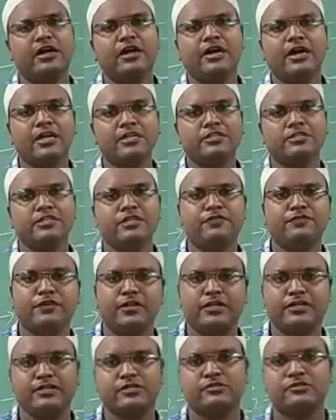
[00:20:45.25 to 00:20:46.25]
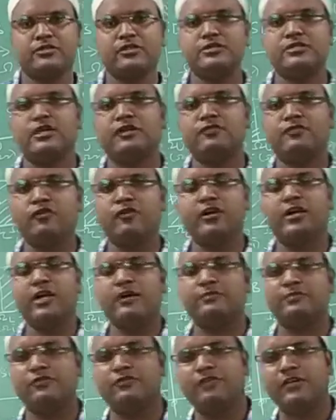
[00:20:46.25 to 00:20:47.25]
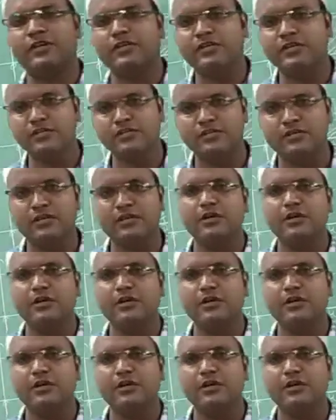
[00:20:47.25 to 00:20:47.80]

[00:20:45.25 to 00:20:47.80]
digital filters. So these are 4 types of filters.